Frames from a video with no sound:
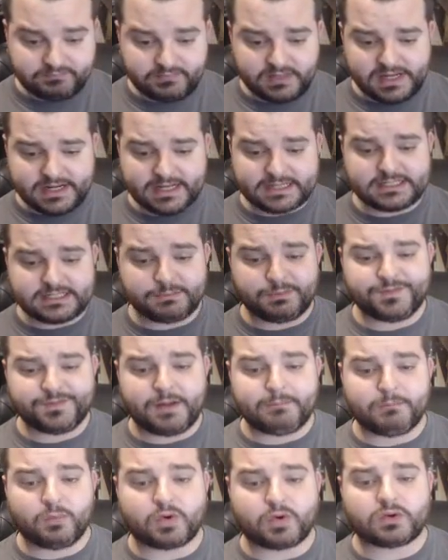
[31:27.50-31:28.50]
Next up, we've got
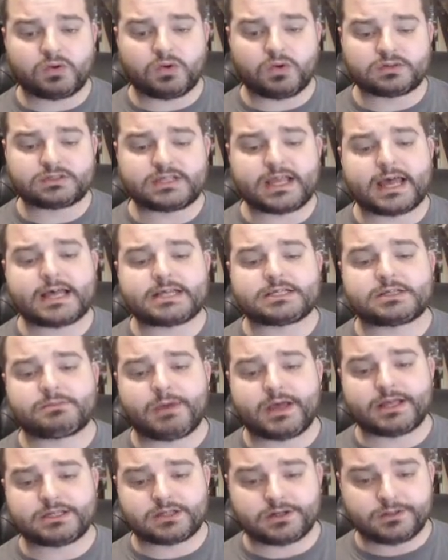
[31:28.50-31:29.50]
Mournhold
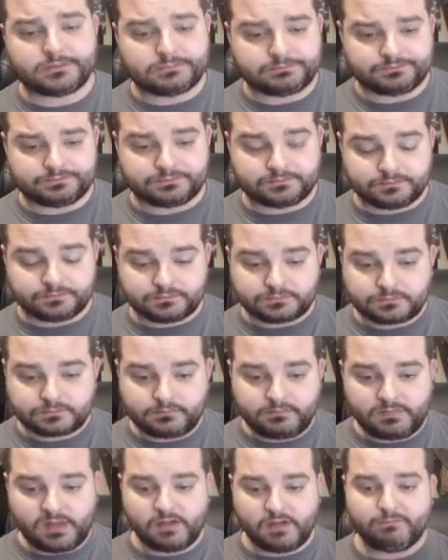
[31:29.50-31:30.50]
Taskmaster.
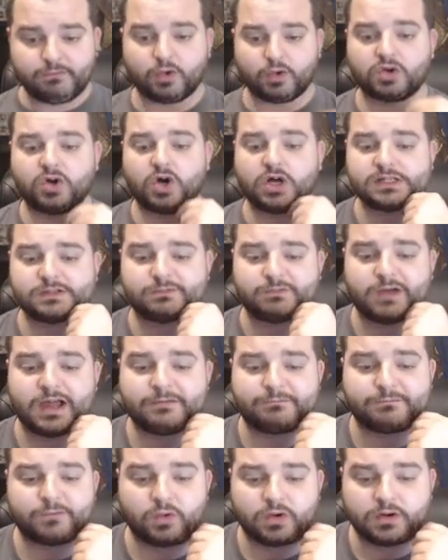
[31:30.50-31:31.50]
4 cost,
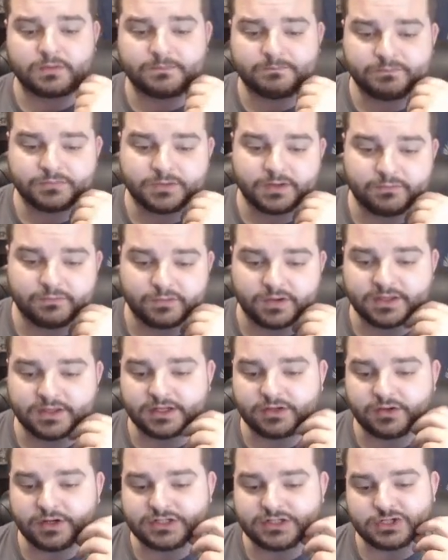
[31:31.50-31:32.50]
5/4. Friendly
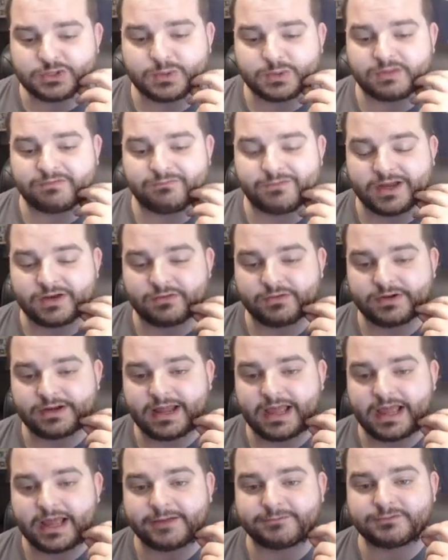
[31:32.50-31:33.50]
creatures with Veteran
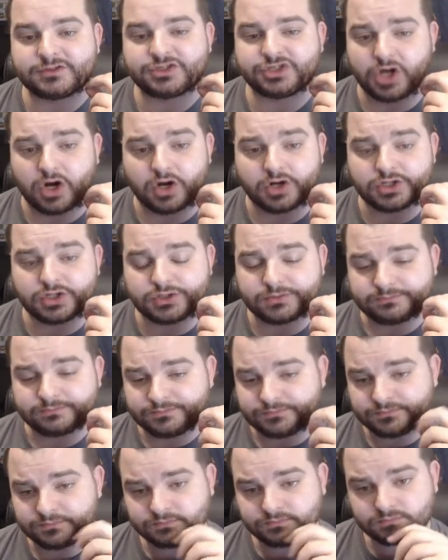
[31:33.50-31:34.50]
have charge.
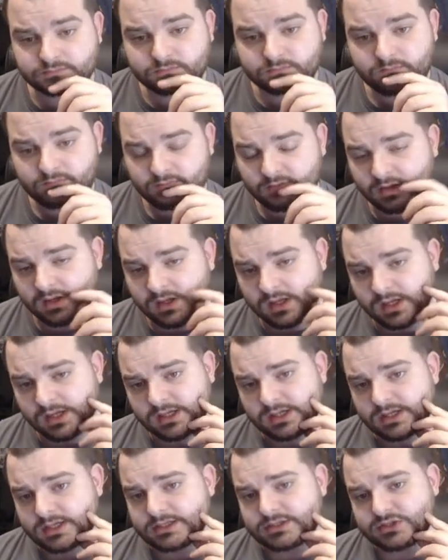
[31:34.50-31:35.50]

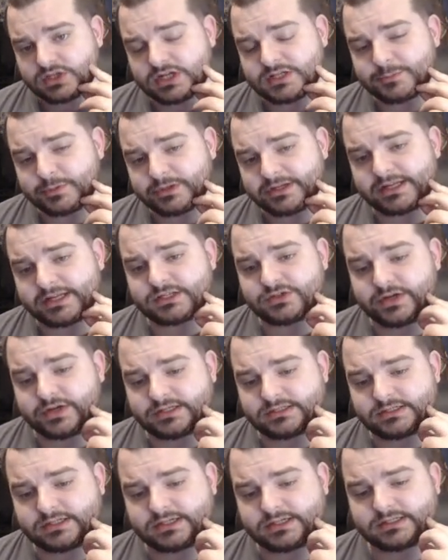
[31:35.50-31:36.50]
So that's pretty
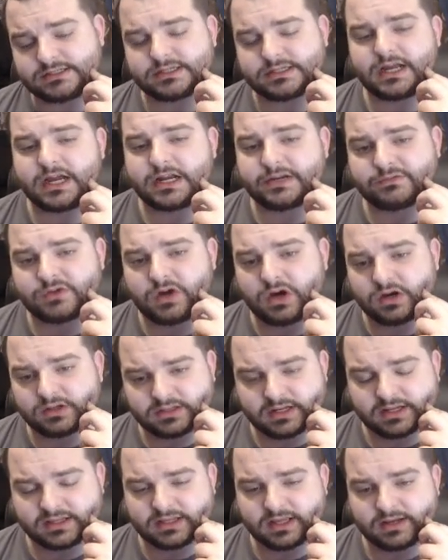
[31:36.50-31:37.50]
interesting, and it's the kind of card that
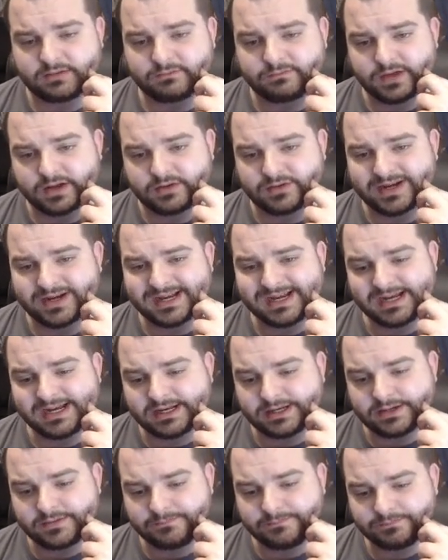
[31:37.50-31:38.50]
I think Veteran
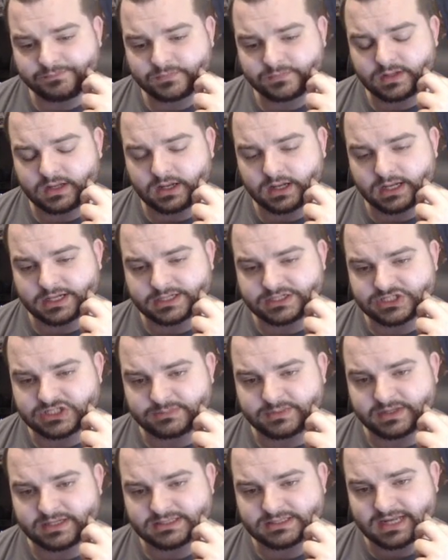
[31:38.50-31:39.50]
needed, just
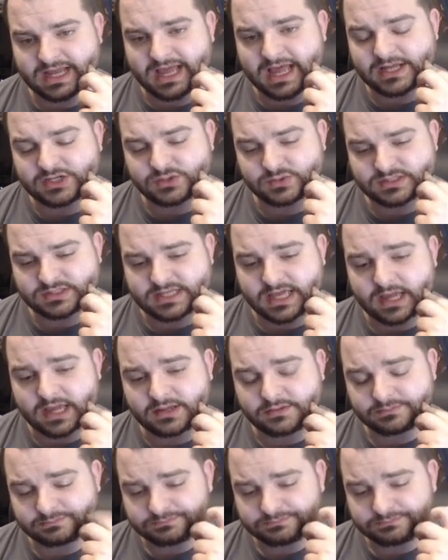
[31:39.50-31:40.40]
because it had to attack.